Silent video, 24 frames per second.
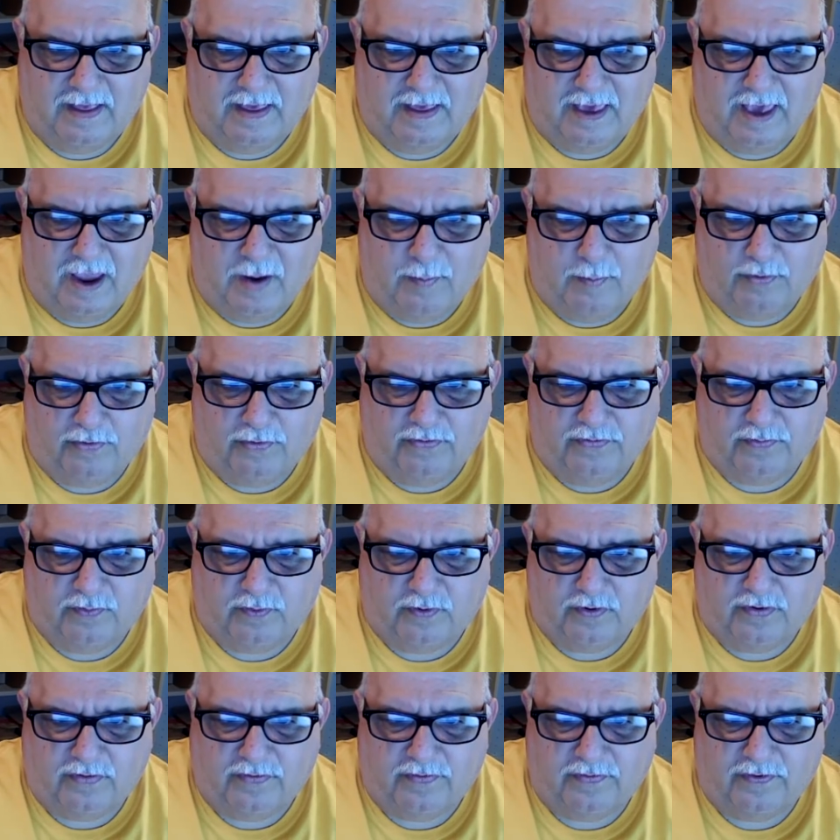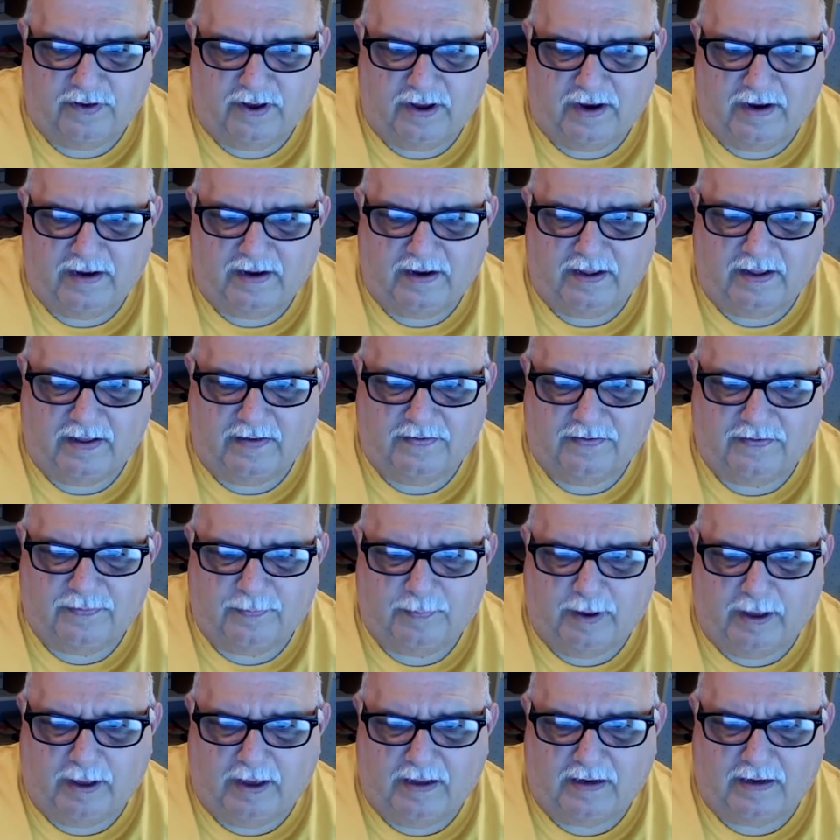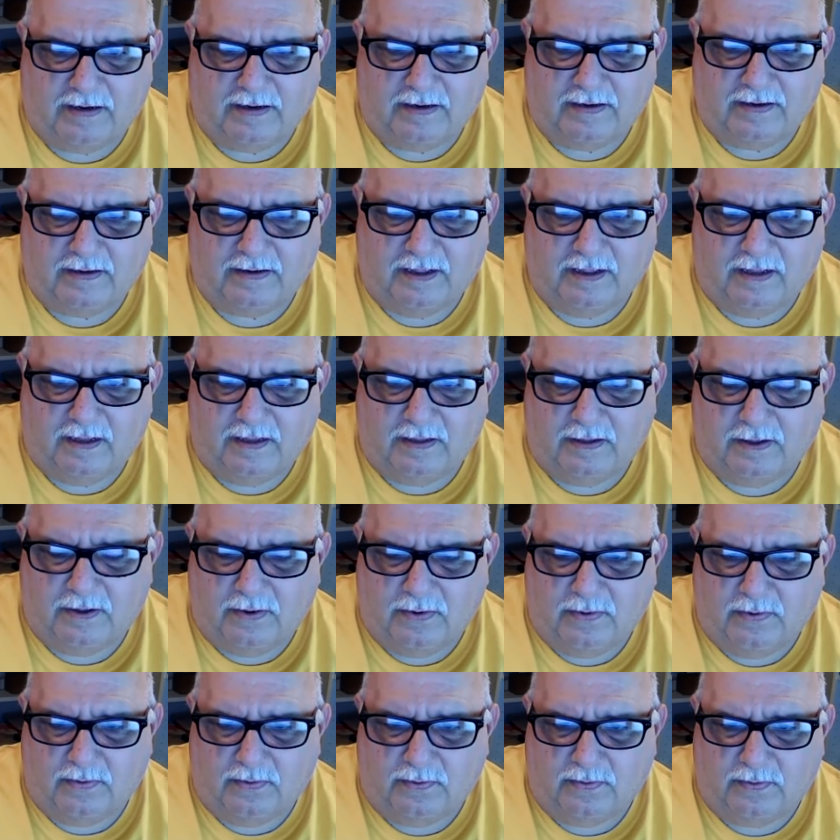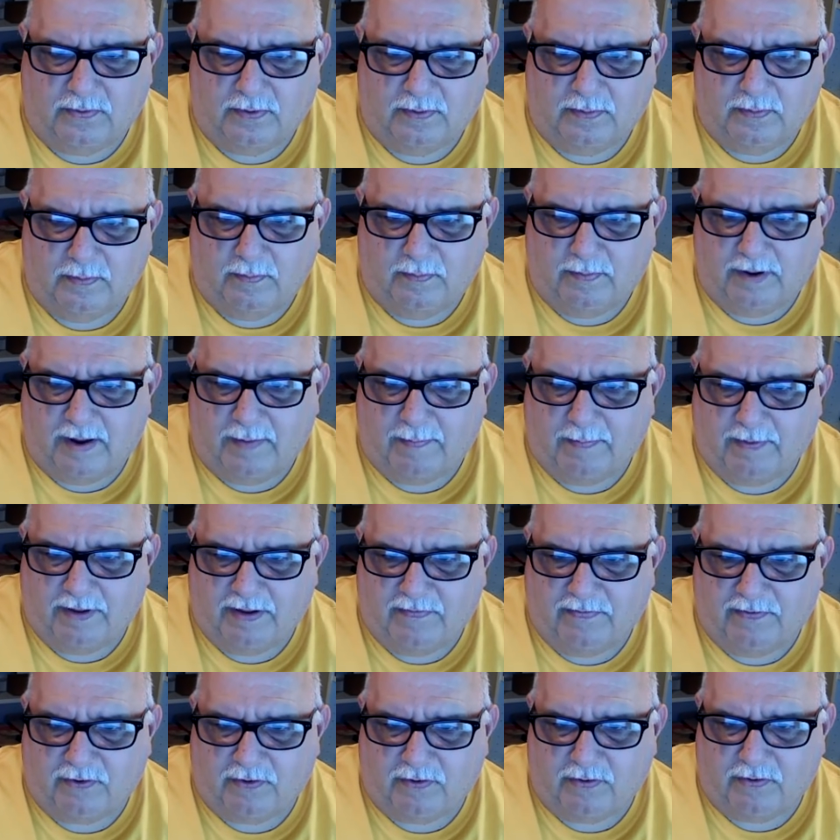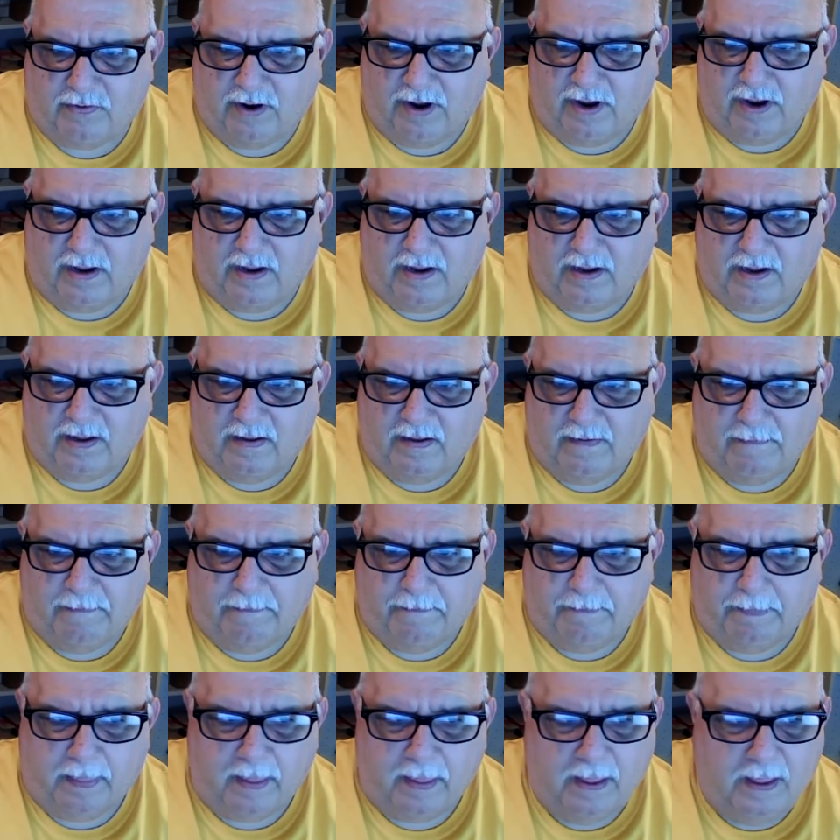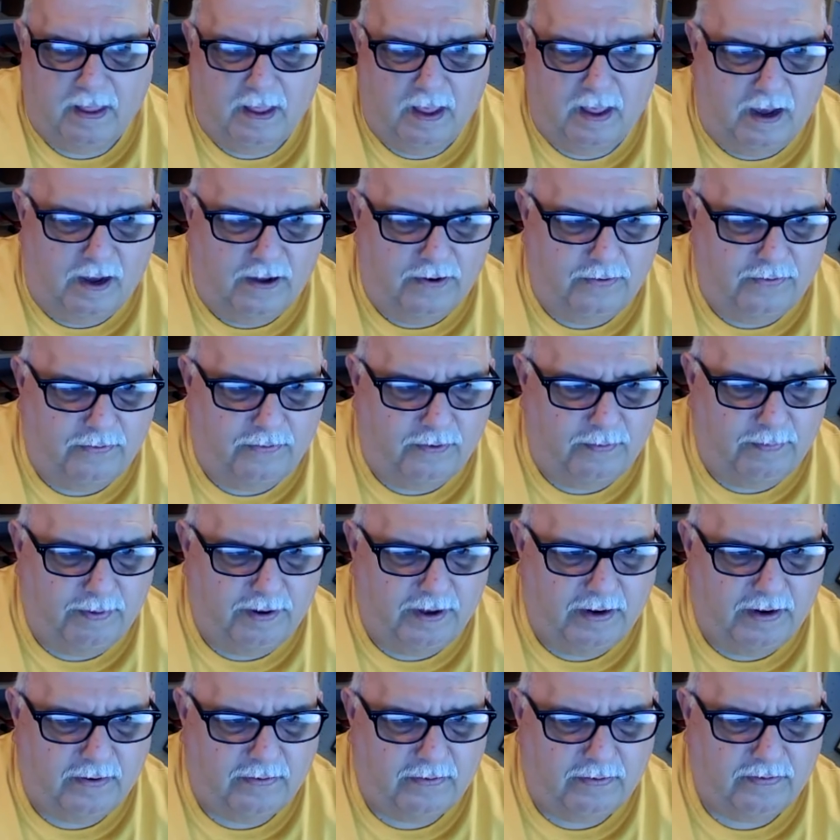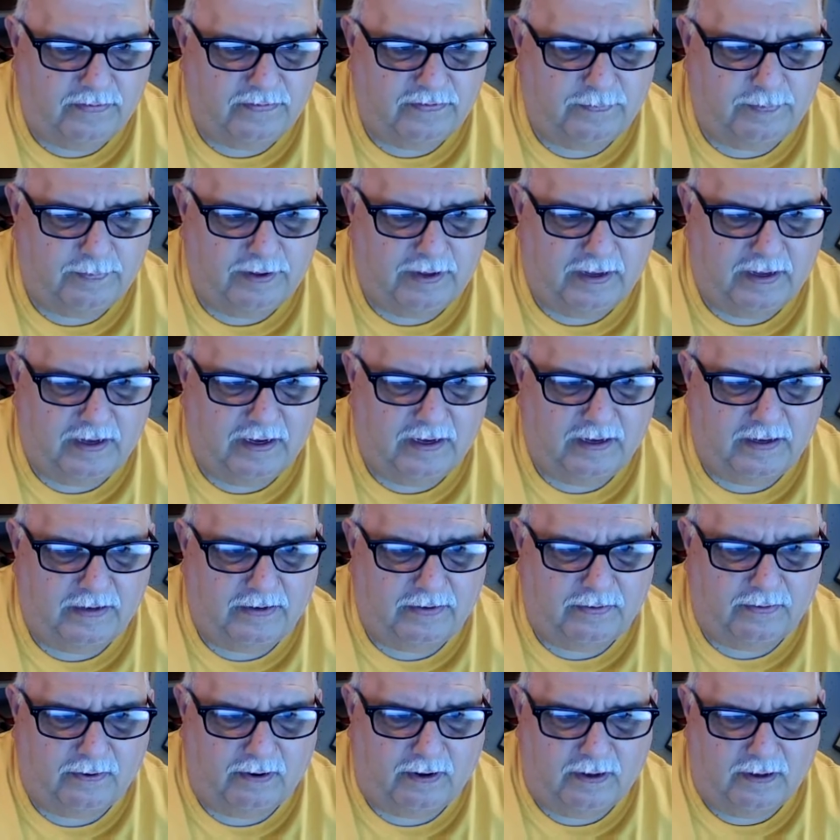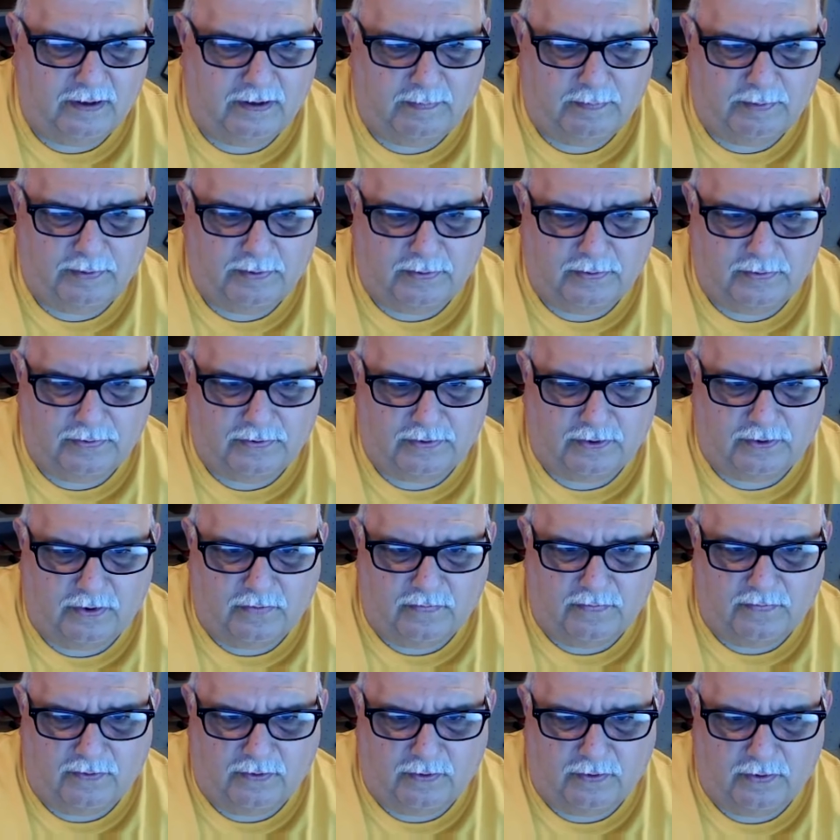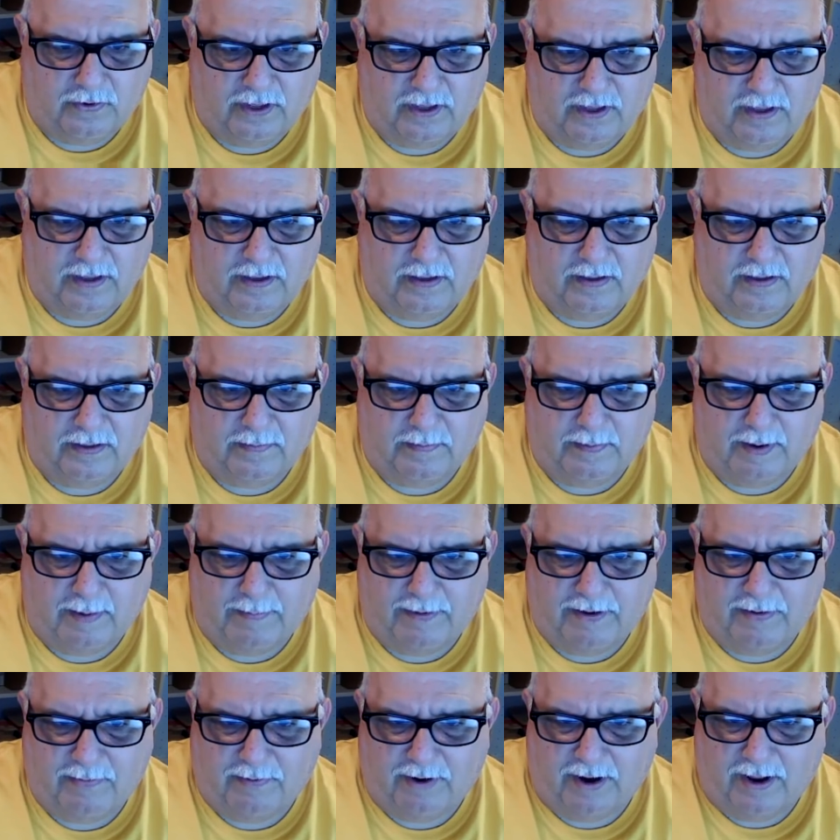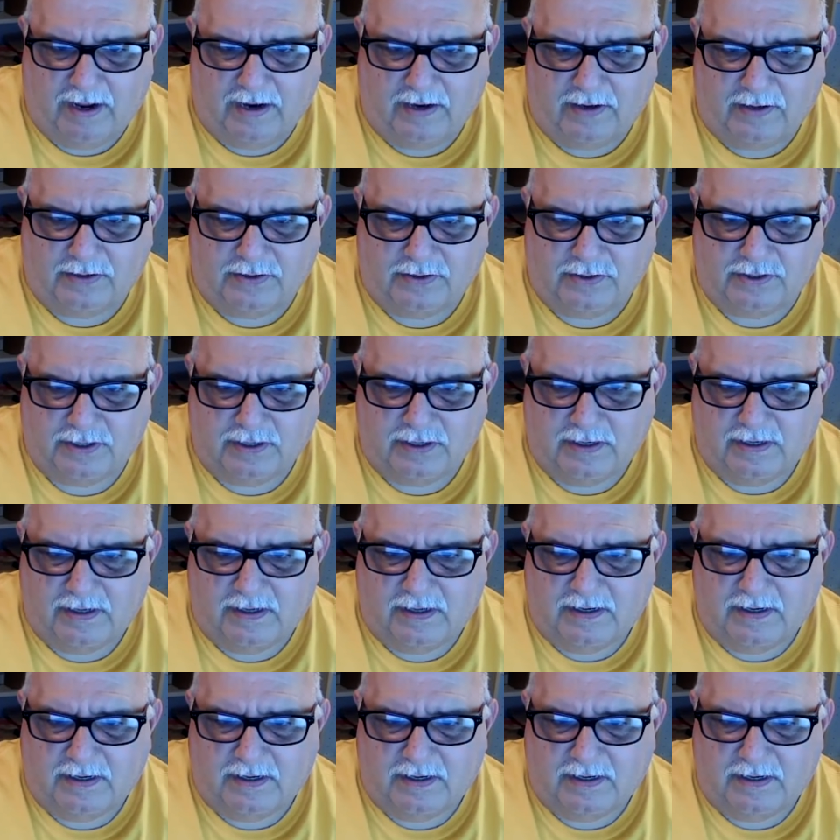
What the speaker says: Campers were to find a spot alone by Beaver Creek, under a ponderosa pine or on a boulder overlooking the Mummy Range.